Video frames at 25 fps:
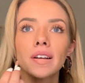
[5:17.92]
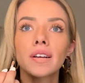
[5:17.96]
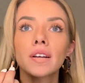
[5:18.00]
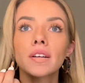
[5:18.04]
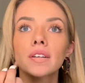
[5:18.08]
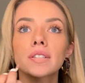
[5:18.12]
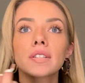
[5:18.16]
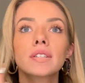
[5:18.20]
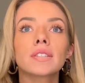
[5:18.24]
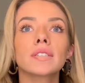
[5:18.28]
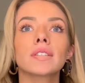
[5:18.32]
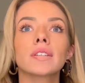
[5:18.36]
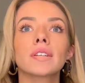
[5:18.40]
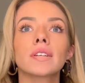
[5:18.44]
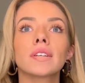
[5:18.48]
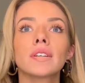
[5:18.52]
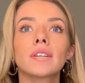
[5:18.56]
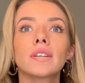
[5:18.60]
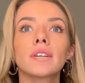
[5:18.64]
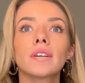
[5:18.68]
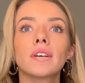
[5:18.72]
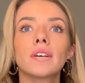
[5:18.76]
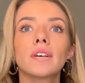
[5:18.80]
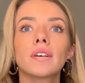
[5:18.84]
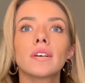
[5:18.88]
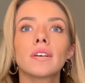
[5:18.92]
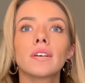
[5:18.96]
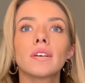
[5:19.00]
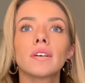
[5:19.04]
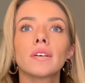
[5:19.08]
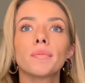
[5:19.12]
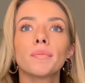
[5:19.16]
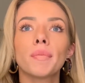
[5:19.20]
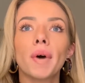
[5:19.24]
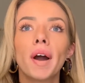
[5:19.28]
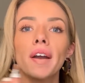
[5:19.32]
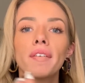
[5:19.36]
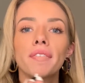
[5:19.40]
Seriously,
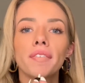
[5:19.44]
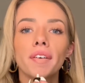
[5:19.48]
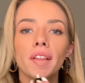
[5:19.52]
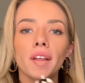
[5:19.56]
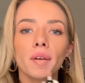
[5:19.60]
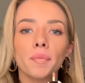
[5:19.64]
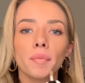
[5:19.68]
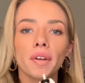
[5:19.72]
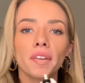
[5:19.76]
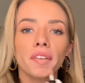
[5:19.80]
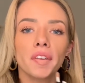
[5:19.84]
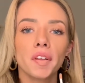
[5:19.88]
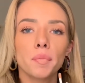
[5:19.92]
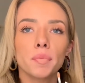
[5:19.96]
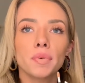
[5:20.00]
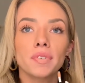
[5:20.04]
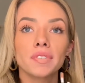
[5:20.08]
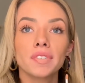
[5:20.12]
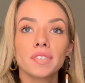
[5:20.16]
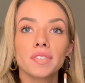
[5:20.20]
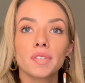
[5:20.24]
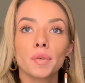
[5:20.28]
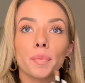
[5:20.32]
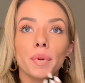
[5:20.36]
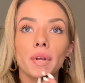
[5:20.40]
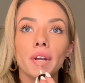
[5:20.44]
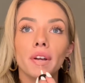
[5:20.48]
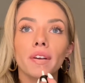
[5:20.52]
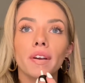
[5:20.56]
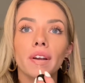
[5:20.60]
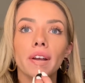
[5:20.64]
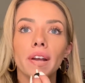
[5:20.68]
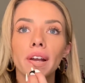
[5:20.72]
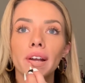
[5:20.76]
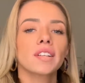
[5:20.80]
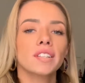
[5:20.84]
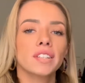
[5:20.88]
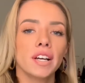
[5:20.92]
I feel like my lip is
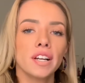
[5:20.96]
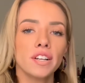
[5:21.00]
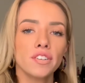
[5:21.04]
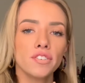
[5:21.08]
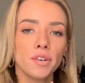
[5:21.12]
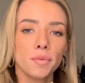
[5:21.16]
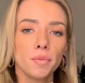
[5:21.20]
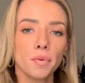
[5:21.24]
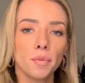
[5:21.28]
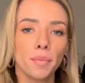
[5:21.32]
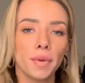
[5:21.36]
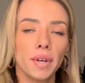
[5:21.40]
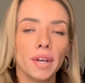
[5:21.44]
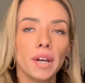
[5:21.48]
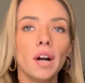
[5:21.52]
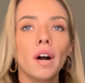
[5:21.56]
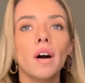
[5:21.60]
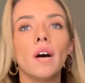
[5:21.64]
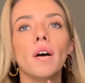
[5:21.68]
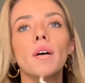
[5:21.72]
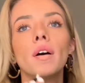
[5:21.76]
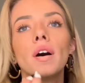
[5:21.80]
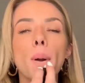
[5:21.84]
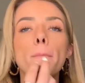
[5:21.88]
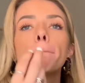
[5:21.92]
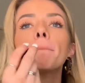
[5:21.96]
disappearing. It's kind of tripping me out.